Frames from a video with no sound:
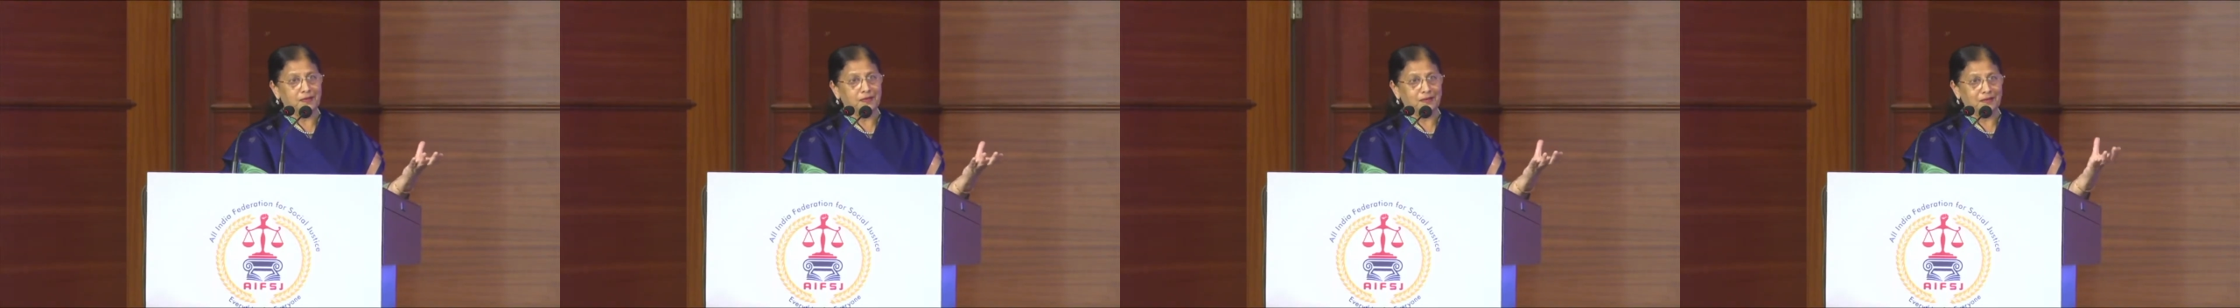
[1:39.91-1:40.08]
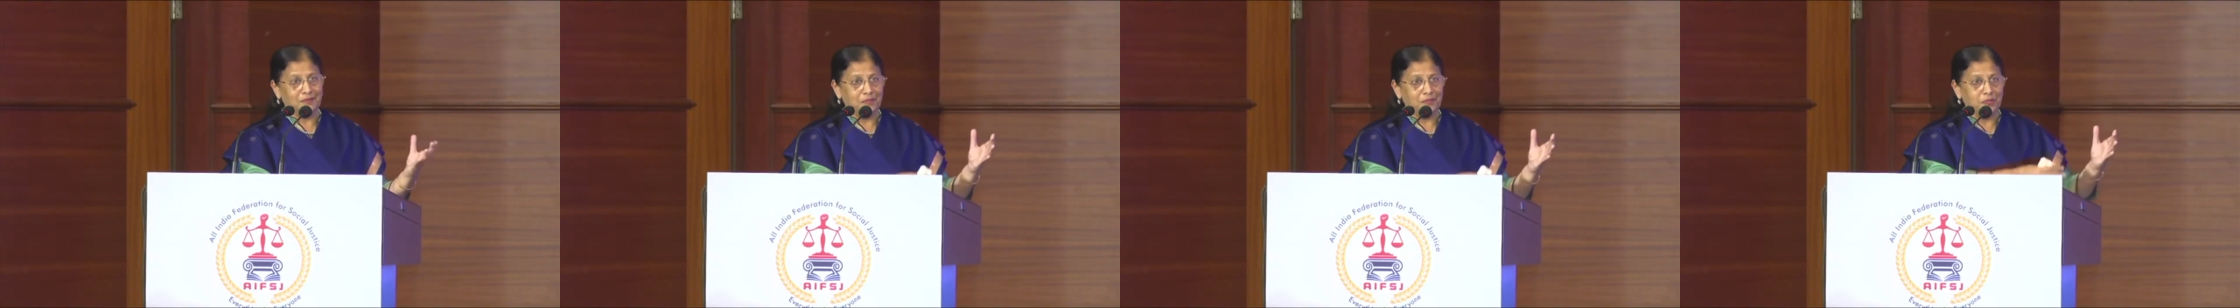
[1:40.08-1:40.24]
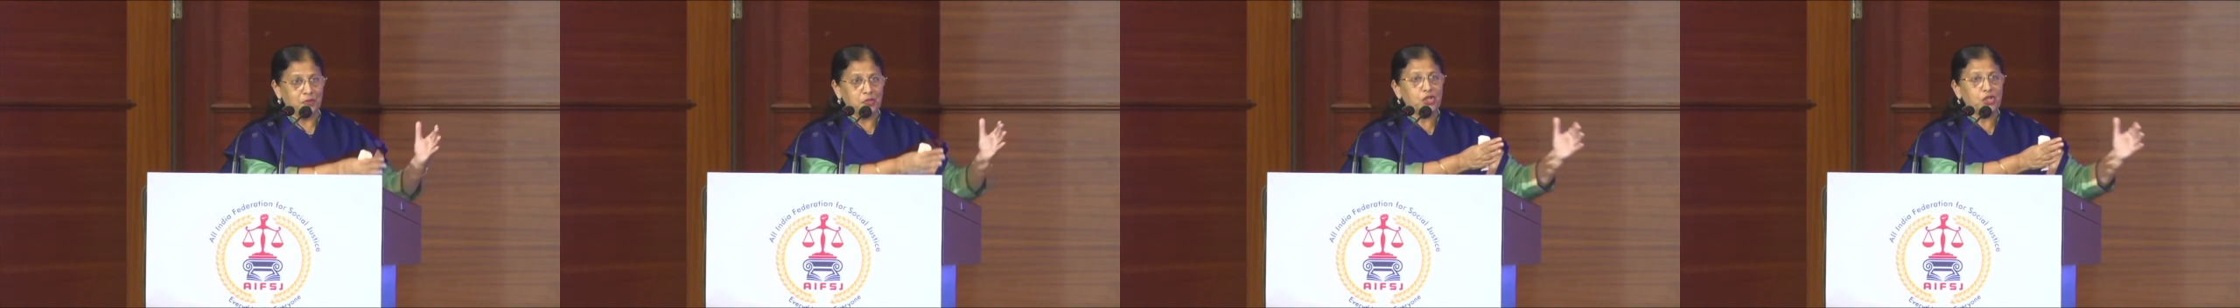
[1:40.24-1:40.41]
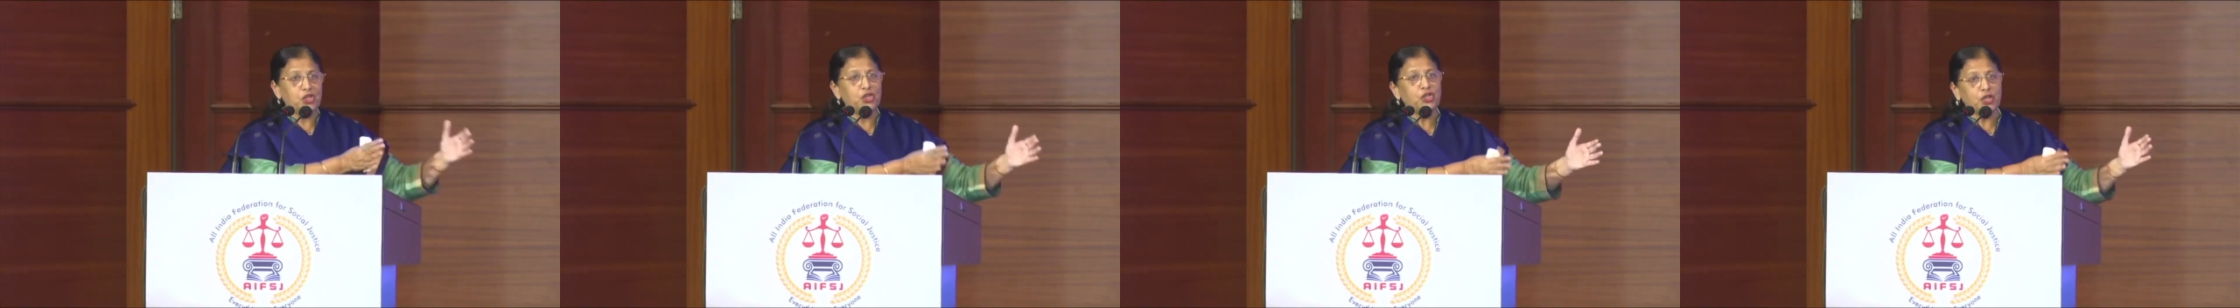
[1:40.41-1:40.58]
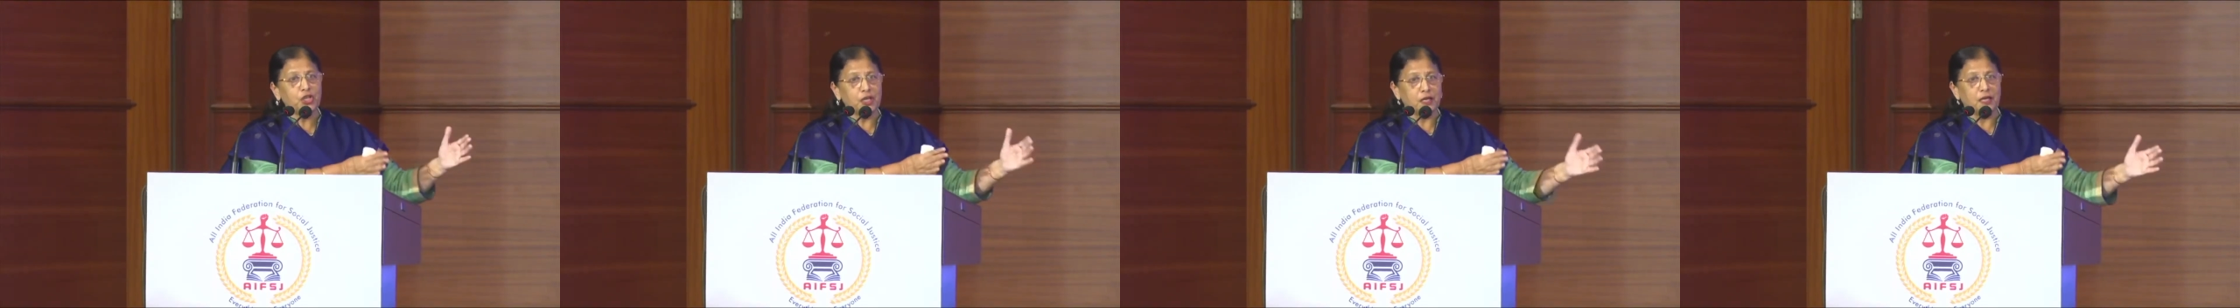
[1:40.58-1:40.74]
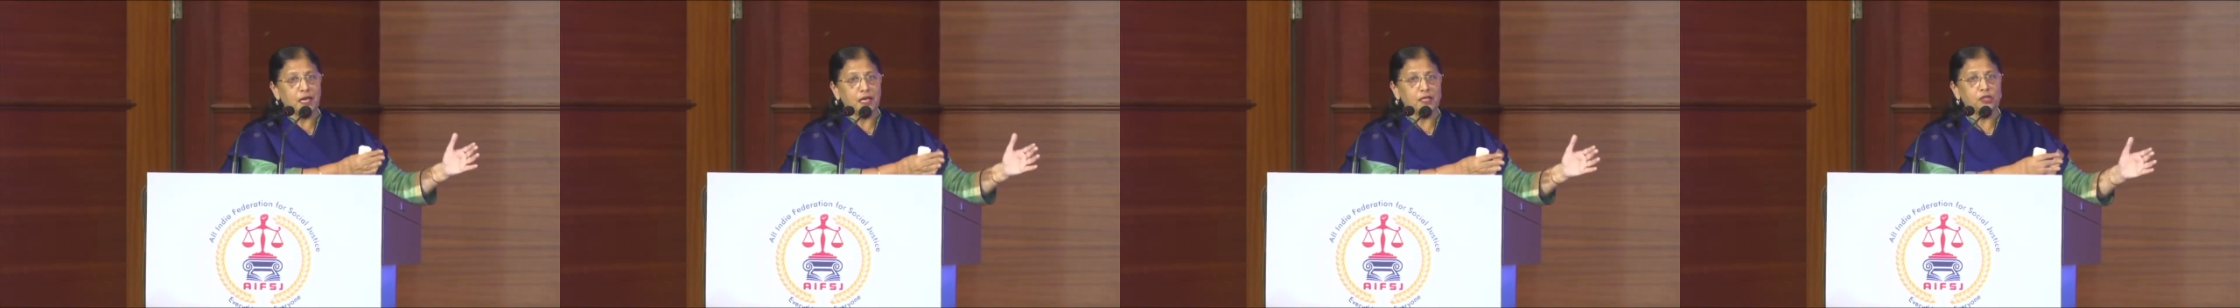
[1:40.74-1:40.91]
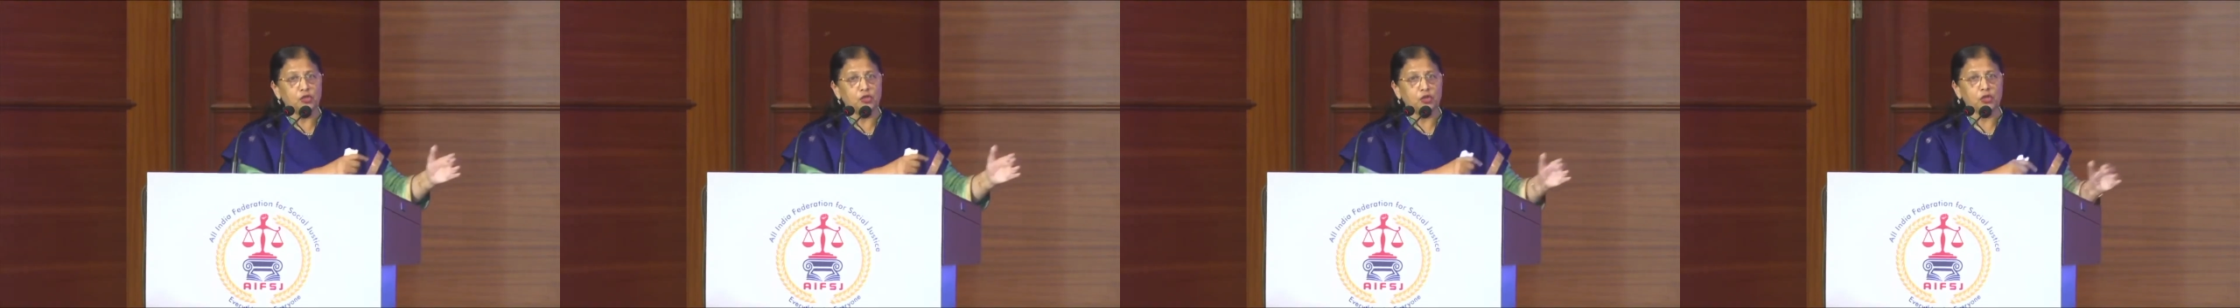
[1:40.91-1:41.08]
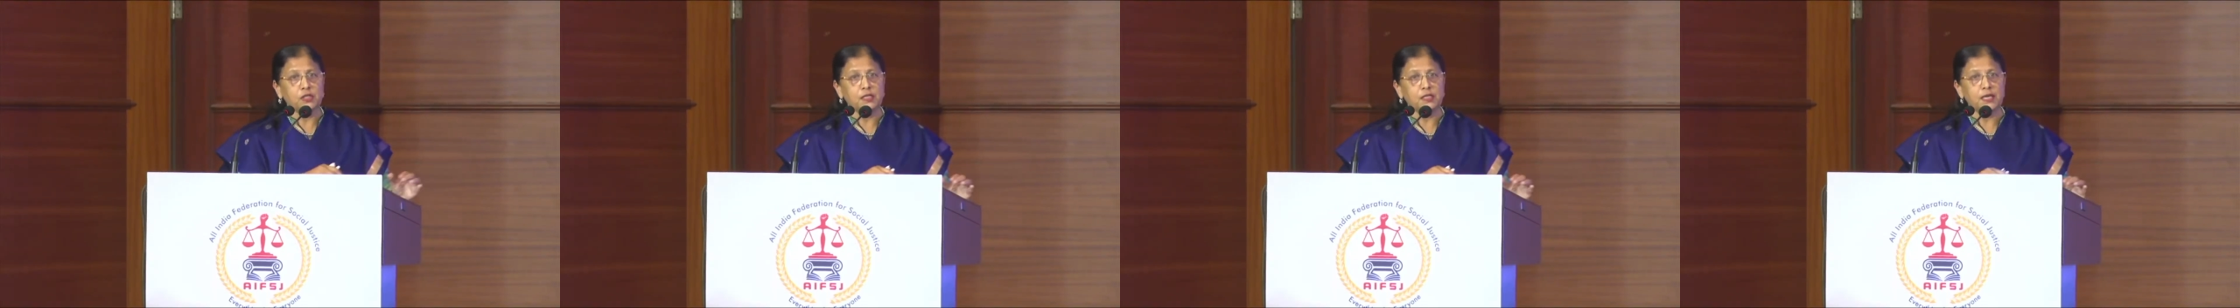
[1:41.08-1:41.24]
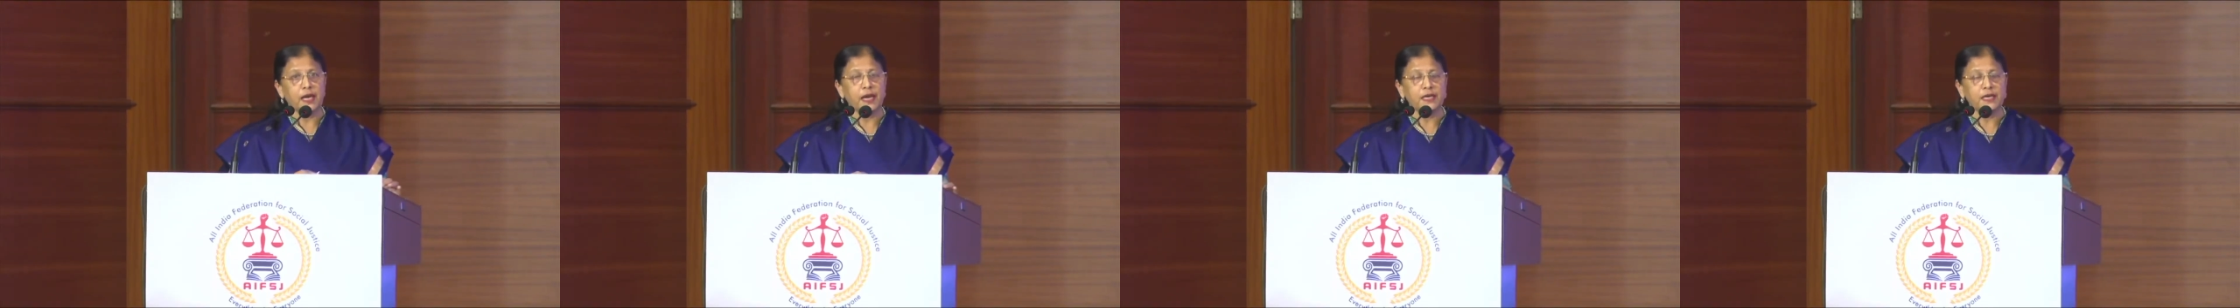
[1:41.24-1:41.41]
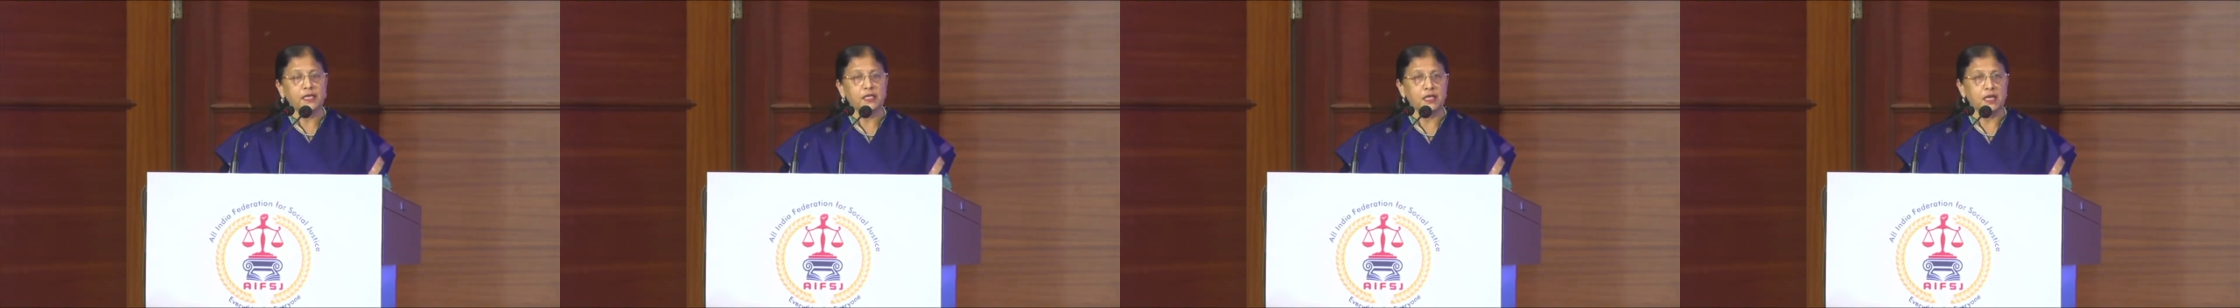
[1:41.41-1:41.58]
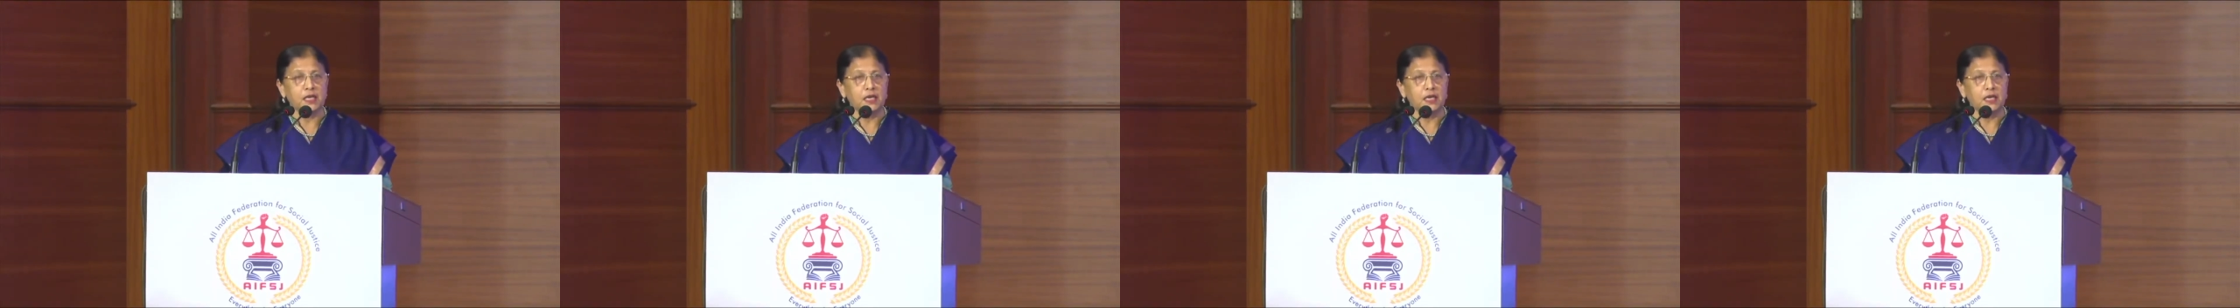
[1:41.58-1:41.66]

position in society.